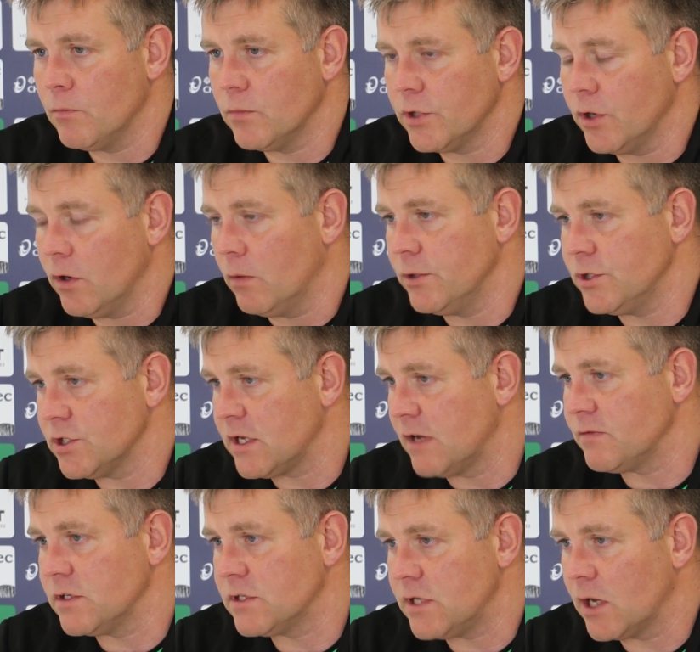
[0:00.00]
We just have
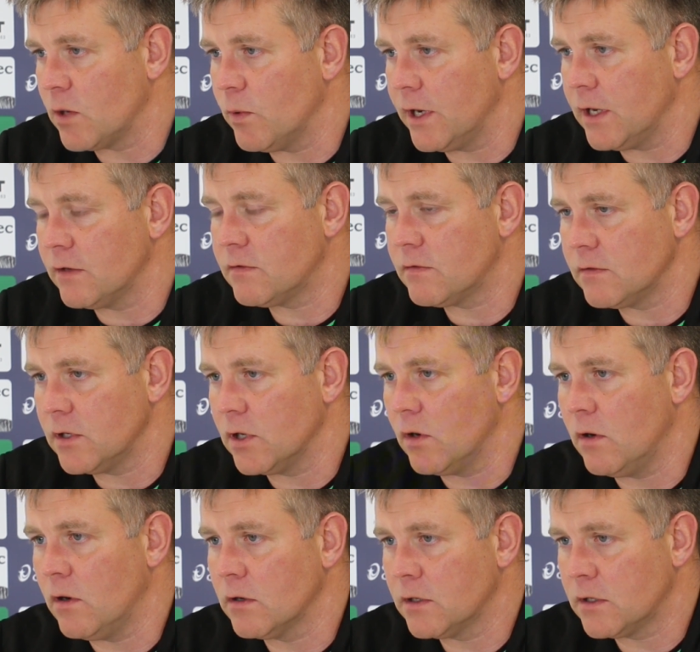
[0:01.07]
to stick with it.
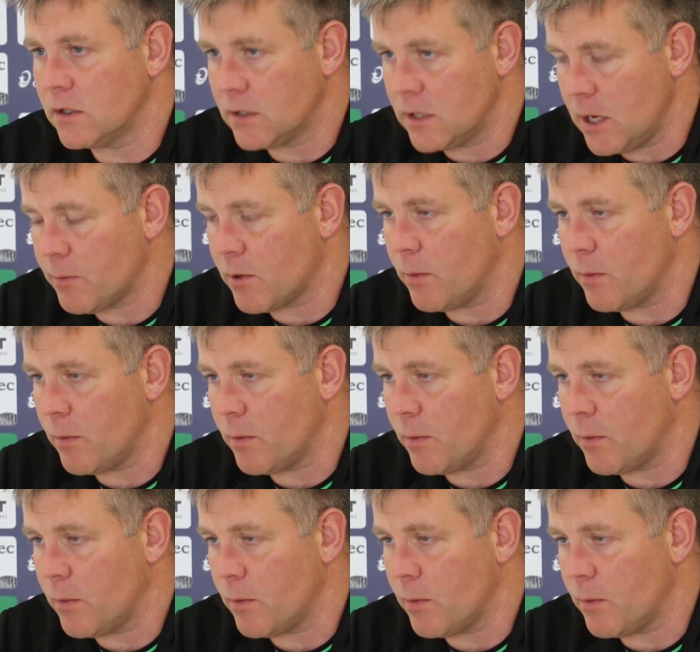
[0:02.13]
Keep